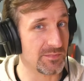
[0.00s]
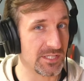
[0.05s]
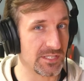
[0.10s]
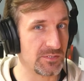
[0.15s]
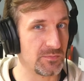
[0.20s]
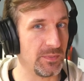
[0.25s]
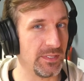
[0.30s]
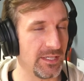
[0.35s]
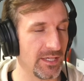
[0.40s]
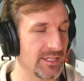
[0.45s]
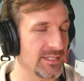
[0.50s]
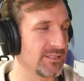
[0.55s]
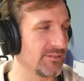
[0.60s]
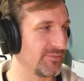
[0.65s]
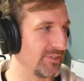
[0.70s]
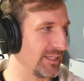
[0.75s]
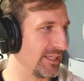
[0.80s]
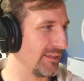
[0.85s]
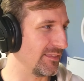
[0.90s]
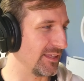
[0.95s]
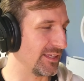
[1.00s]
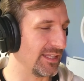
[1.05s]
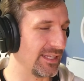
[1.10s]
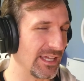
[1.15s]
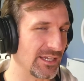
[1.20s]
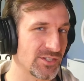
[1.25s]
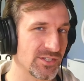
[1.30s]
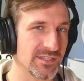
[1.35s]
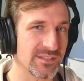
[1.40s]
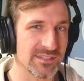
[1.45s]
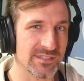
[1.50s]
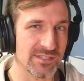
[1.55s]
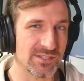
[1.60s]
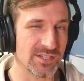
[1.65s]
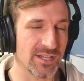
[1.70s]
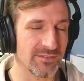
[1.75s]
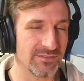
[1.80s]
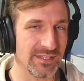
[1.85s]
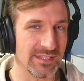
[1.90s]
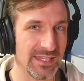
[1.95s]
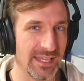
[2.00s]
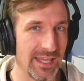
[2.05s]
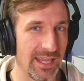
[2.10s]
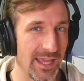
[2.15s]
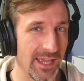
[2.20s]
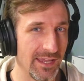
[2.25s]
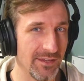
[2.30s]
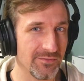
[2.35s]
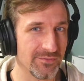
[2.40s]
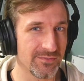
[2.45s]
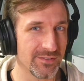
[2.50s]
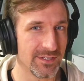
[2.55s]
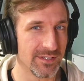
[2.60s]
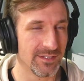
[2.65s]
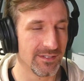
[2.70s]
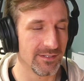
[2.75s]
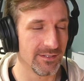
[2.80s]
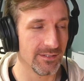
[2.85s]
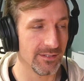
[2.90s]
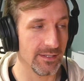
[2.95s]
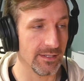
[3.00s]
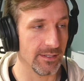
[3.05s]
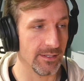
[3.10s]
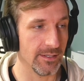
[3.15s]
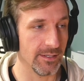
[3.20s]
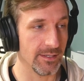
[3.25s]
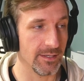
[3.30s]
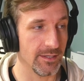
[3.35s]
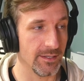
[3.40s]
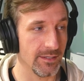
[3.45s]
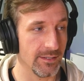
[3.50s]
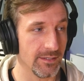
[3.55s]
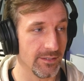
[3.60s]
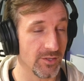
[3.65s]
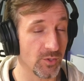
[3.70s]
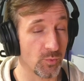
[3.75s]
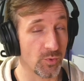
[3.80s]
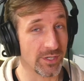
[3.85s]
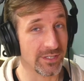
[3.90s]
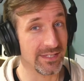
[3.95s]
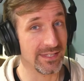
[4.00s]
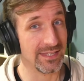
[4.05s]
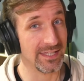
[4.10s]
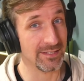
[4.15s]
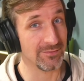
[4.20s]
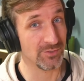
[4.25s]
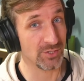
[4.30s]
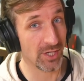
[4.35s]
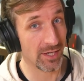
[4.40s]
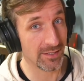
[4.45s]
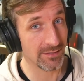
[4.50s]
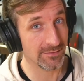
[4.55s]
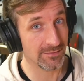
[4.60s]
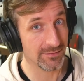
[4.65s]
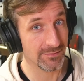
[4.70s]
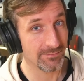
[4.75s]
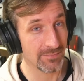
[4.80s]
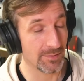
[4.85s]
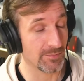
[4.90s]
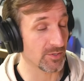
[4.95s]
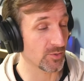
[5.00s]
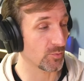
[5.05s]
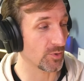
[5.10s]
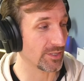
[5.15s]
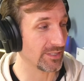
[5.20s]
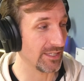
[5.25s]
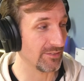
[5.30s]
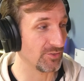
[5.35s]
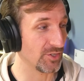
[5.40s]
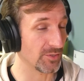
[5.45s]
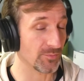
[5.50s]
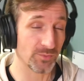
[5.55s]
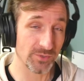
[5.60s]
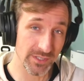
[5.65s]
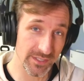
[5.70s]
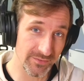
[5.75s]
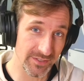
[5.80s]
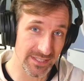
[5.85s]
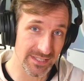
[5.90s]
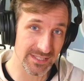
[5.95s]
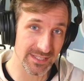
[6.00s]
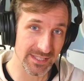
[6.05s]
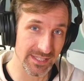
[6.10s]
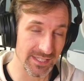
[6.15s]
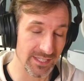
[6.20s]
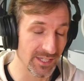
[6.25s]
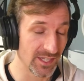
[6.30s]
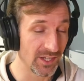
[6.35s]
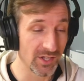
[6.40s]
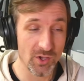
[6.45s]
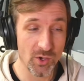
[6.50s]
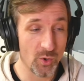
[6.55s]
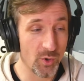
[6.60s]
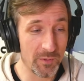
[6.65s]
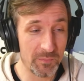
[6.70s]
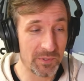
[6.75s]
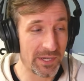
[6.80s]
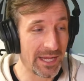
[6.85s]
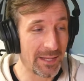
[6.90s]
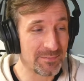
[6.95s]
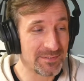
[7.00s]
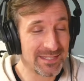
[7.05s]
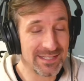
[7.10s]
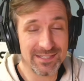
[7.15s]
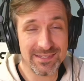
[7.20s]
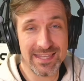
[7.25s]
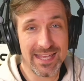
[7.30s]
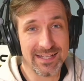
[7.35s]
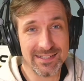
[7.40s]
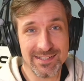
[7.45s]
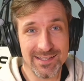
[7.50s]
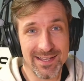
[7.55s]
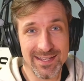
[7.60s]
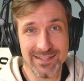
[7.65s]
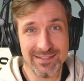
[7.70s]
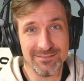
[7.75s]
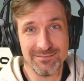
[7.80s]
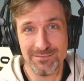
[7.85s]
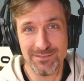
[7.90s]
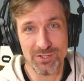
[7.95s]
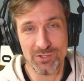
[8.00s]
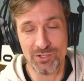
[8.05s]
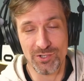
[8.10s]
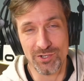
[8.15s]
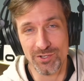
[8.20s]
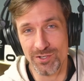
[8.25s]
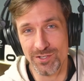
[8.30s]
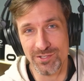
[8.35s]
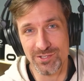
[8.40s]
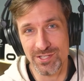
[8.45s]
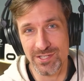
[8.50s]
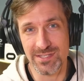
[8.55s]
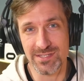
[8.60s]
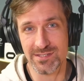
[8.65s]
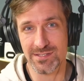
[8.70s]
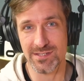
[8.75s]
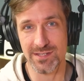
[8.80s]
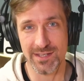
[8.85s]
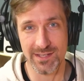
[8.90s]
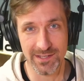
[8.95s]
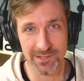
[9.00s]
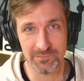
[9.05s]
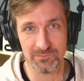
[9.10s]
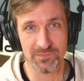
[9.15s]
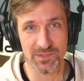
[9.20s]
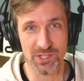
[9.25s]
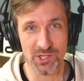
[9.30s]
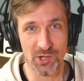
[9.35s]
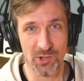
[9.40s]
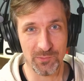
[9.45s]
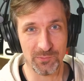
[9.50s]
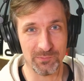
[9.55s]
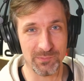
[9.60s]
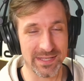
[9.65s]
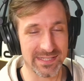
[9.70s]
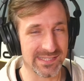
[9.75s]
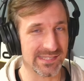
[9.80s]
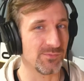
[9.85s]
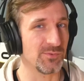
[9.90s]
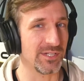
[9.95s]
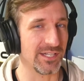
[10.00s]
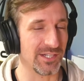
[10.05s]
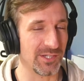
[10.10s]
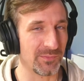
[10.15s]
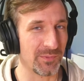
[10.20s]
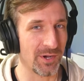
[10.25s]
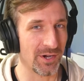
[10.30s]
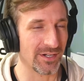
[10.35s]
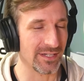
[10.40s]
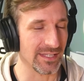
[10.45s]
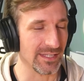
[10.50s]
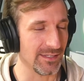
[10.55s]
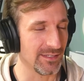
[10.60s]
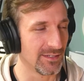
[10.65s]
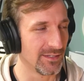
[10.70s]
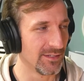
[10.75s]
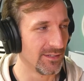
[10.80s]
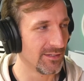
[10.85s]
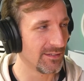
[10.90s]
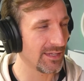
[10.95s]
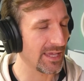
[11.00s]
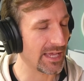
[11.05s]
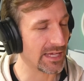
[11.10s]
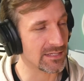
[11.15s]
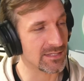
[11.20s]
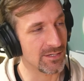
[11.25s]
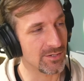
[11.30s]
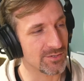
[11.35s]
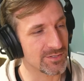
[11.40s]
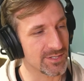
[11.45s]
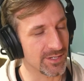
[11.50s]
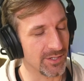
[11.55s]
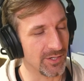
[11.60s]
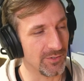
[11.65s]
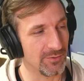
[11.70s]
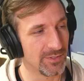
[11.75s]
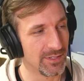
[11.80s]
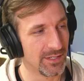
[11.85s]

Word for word: it's because of, again, the connections and stuff that they have, uh, the work that they've done, maybe the work they've done previously, or perhaps that that guy or girl just, um, you know, met someone at a party X years ago.